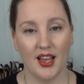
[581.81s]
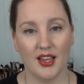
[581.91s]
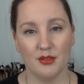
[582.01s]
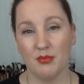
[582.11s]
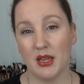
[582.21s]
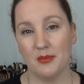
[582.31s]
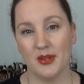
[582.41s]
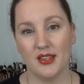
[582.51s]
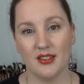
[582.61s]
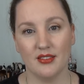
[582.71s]
and
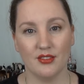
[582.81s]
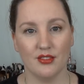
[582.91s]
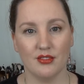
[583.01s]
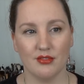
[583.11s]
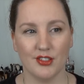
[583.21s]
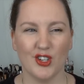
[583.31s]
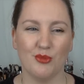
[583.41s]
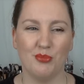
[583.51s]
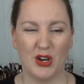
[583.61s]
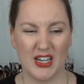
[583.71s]
maybe
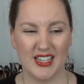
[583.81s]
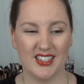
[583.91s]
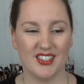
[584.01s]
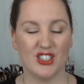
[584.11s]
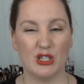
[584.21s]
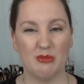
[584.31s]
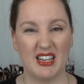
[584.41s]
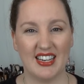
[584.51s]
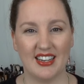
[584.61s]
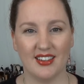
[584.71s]
not buy so
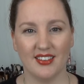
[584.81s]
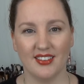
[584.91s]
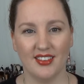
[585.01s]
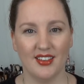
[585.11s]
many